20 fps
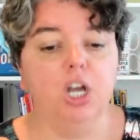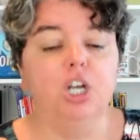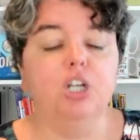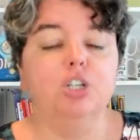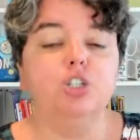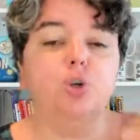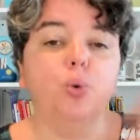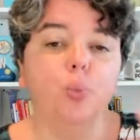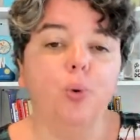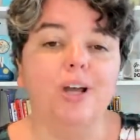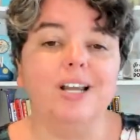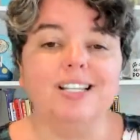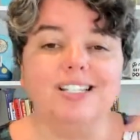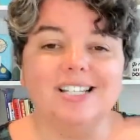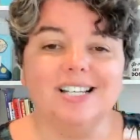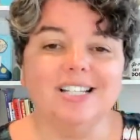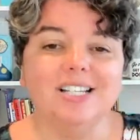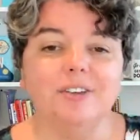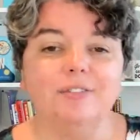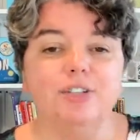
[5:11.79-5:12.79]
So what is
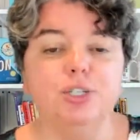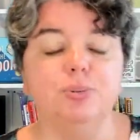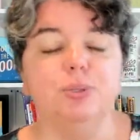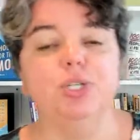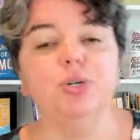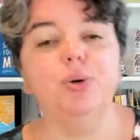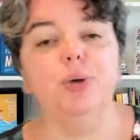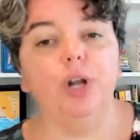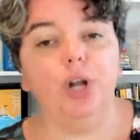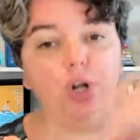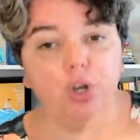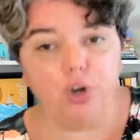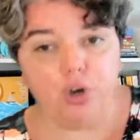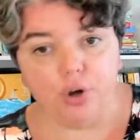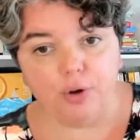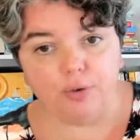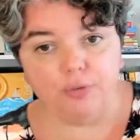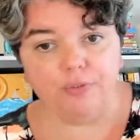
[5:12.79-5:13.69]
the difference between a good